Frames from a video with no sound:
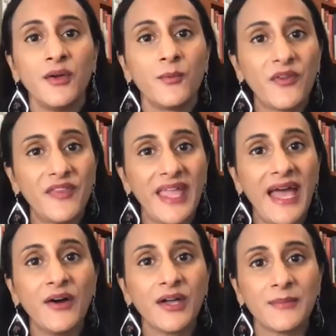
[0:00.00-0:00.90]
what the
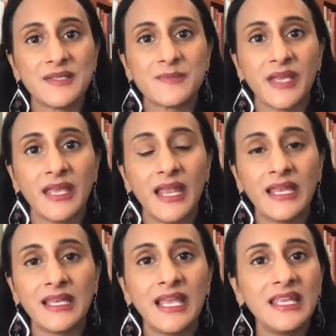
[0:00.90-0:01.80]
outcome has been.
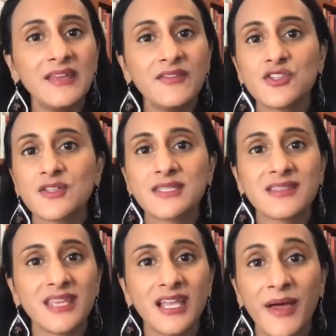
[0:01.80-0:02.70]
And, and even just to
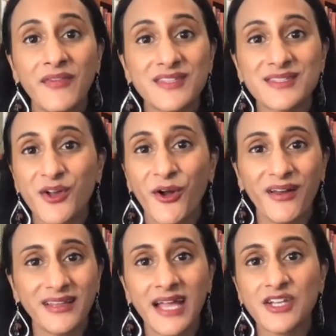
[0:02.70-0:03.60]
think about this current
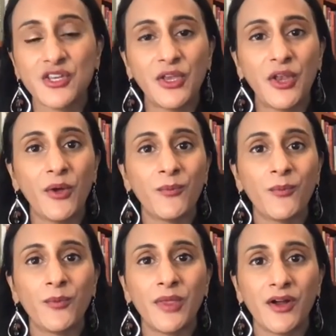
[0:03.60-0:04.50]
election, you know,
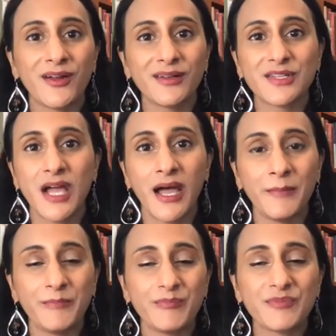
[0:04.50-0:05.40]
you're,
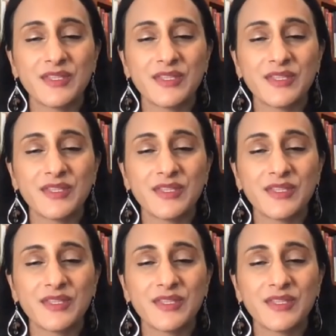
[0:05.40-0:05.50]
um,